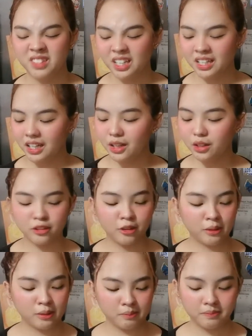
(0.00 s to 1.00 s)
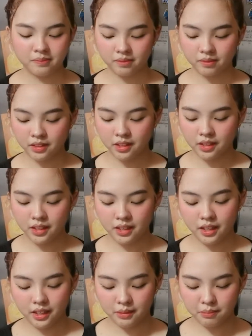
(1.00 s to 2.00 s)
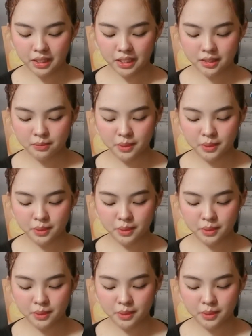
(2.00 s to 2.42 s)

I don't know, it makes